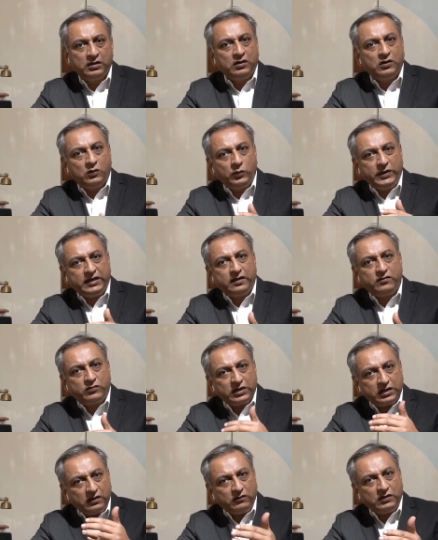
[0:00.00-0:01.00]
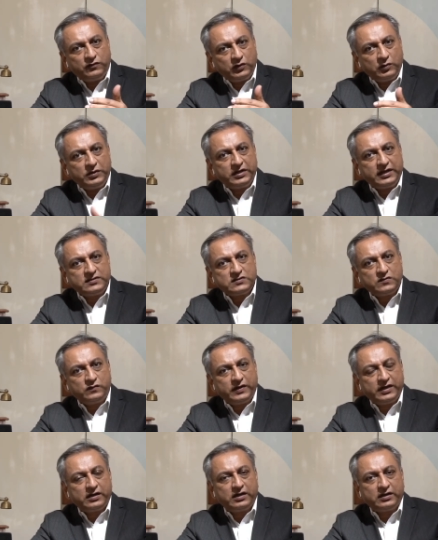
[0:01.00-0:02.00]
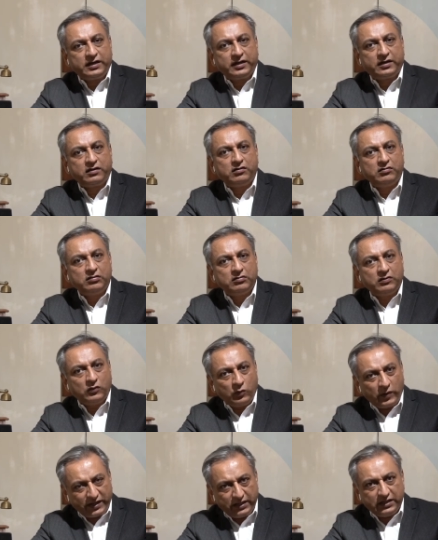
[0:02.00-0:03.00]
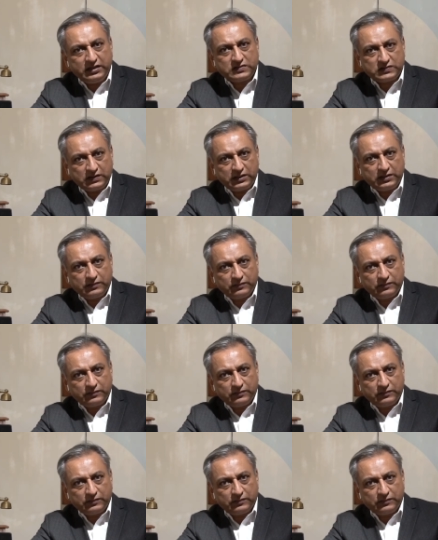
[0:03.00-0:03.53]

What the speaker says: we can recover from a ransomware attack very easily.